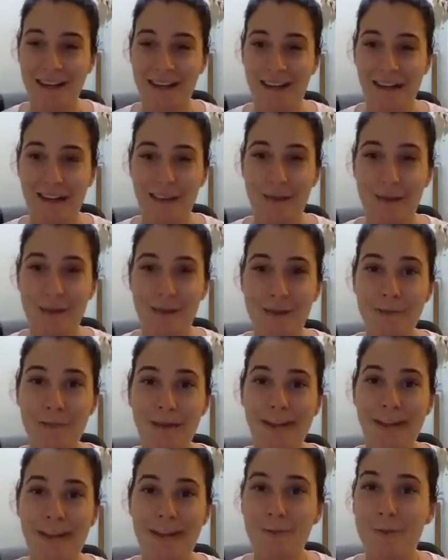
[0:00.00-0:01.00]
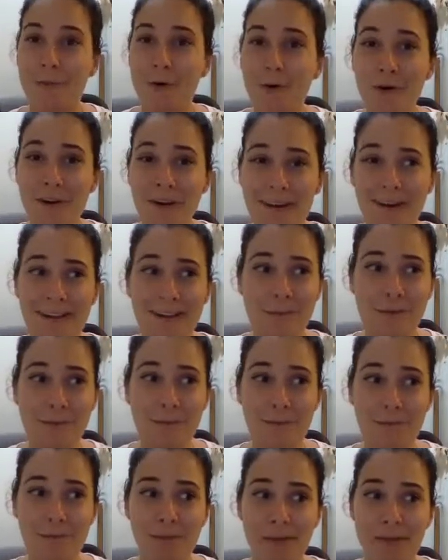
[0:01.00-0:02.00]
So it's really important to
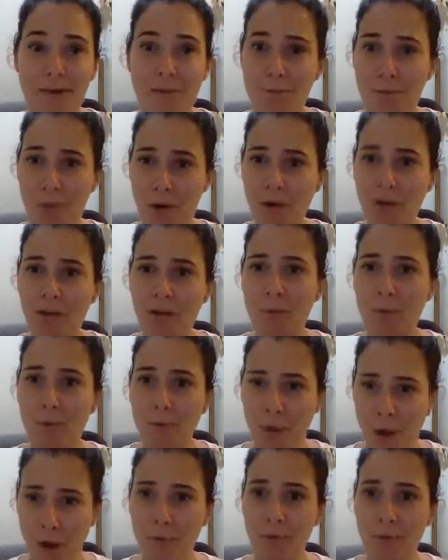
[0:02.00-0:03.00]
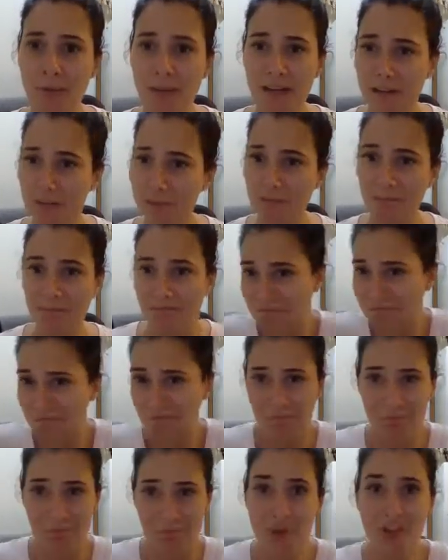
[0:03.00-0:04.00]
remember that both are probably
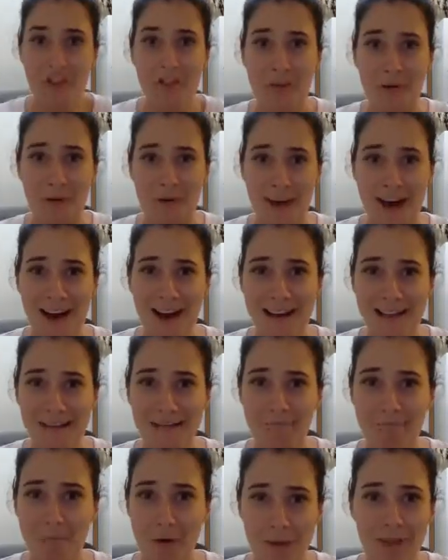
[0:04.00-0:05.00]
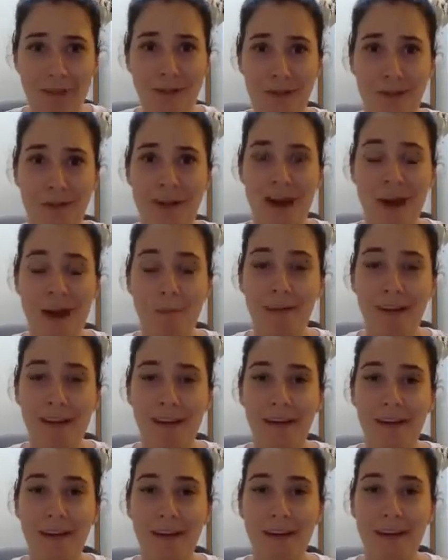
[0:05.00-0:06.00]
possible, right? Both could
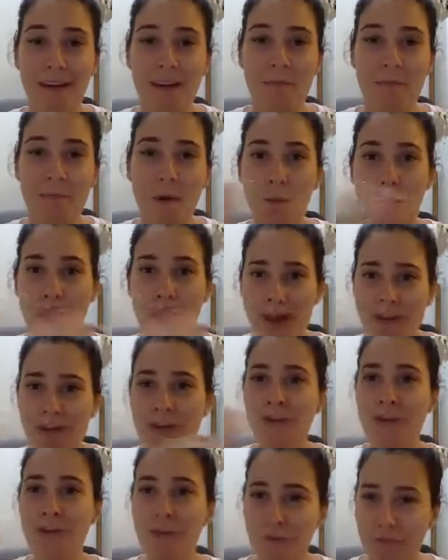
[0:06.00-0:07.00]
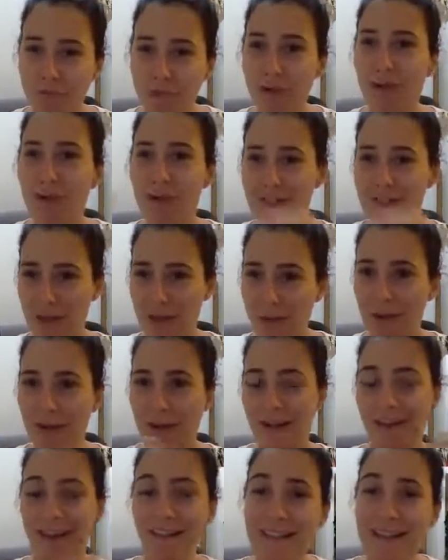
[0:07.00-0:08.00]
happen, but where is your focus
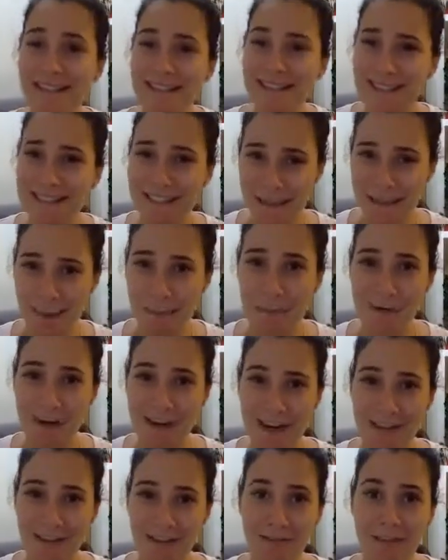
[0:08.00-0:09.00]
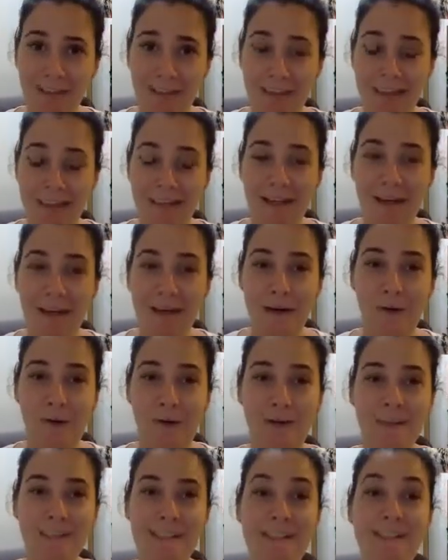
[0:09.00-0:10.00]
going? Is it somewhere healthy
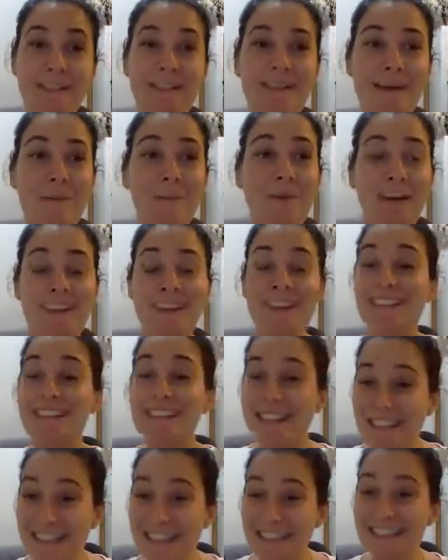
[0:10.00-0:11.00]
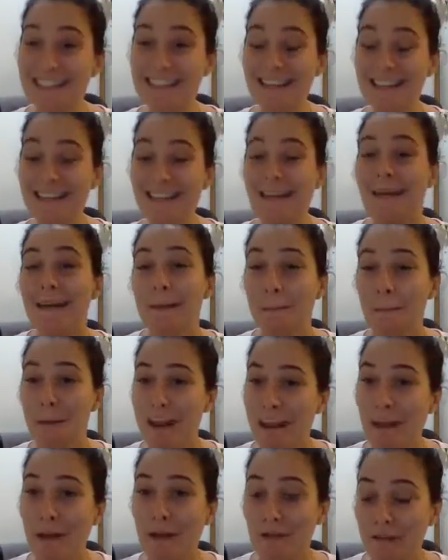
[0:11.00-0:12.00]
or is it somewhere that's instantly going to
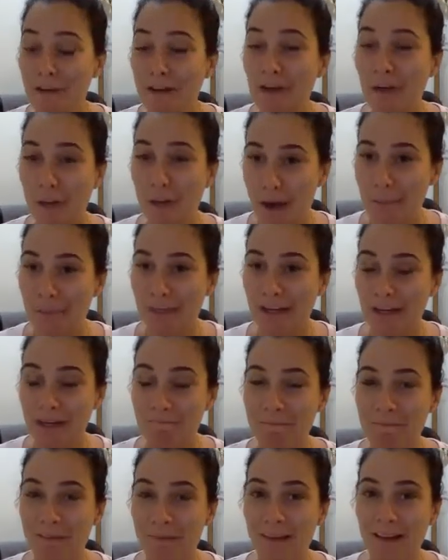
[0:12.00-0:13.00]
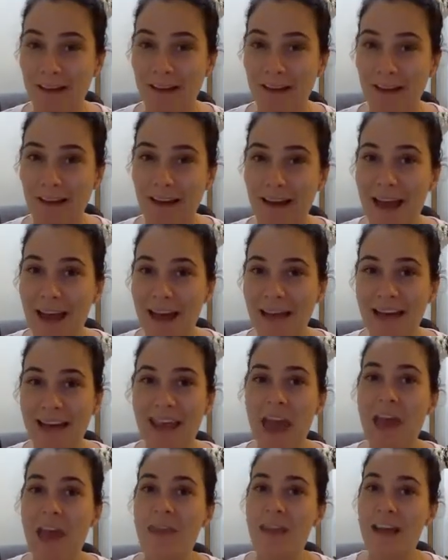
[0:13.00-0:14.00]
make you feel crappy? And
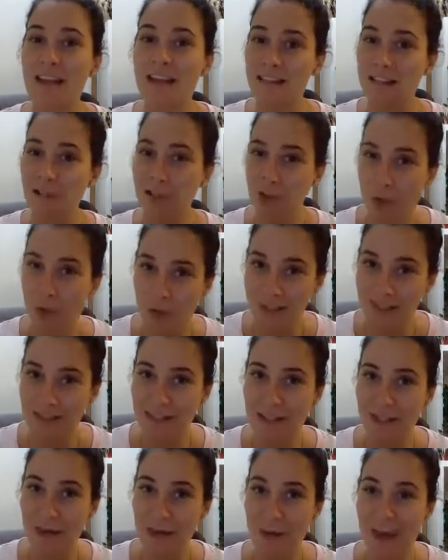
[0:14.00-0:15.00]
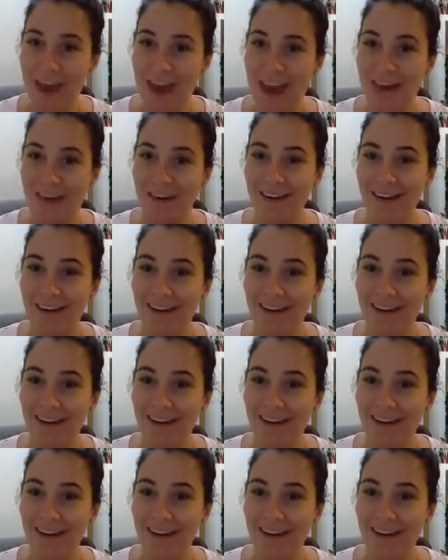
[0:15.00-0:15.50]
again, that's a choice that you get.